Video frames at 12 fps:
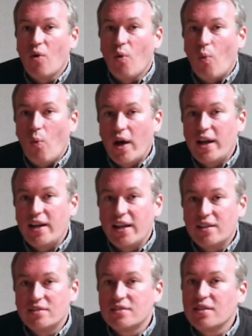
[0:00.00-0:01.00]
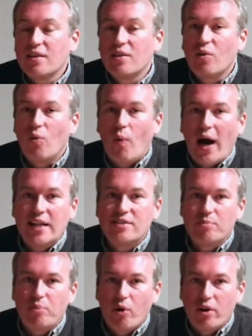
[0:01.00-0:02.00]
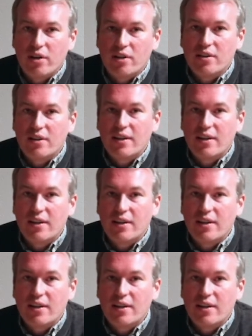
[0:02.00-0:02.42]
what it is, why it's important,